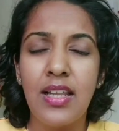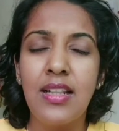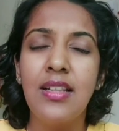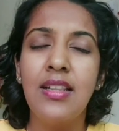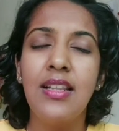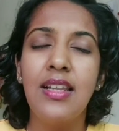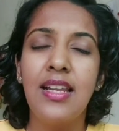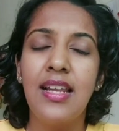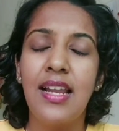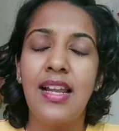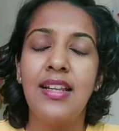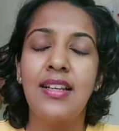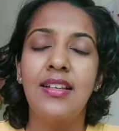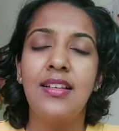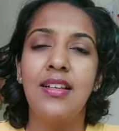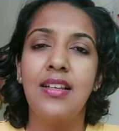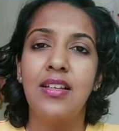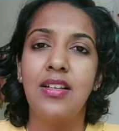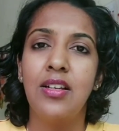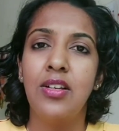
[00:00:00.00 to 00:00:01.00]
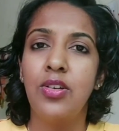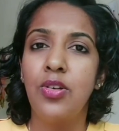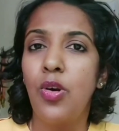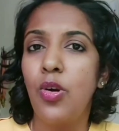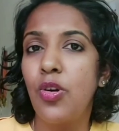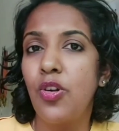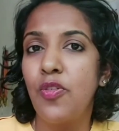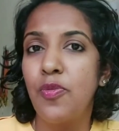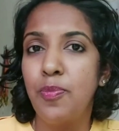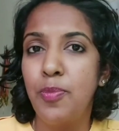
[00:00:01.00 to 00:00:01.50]
In the end, a
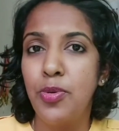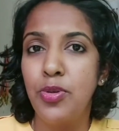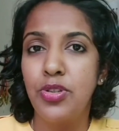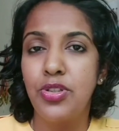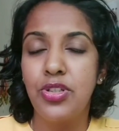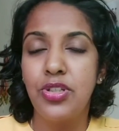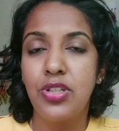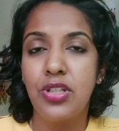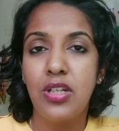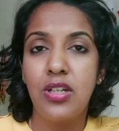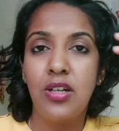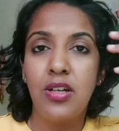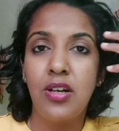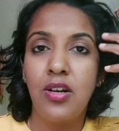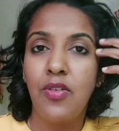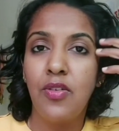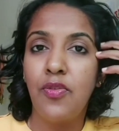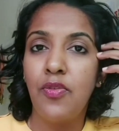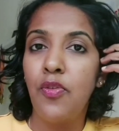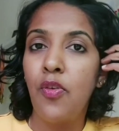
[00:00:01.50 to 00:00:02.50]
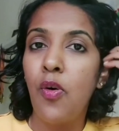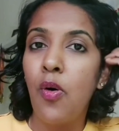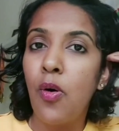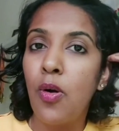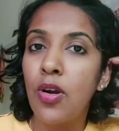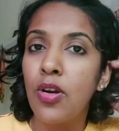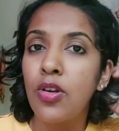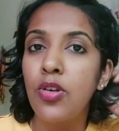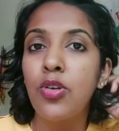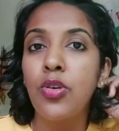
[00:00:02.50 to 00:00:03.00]
lot of push
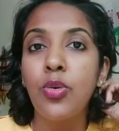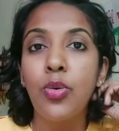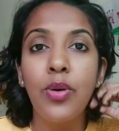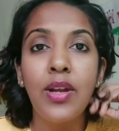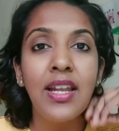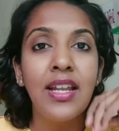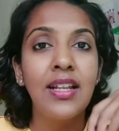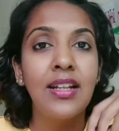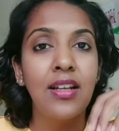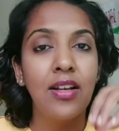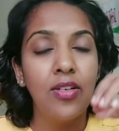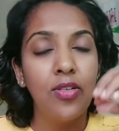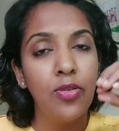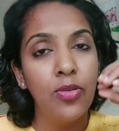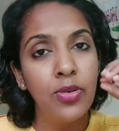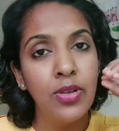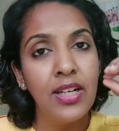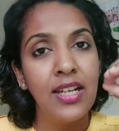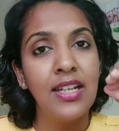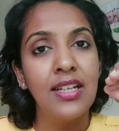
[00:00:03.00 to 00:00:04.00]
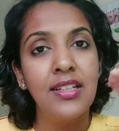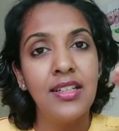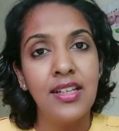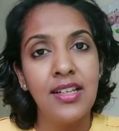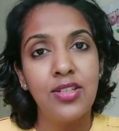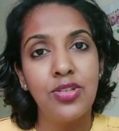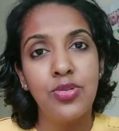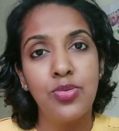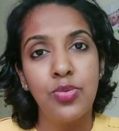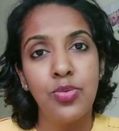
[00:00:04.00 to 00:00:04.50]
for growing only
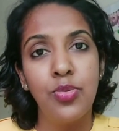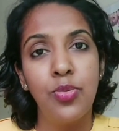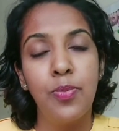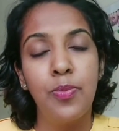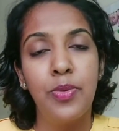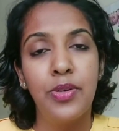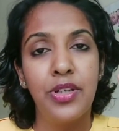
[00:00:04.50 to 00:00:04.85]
these 2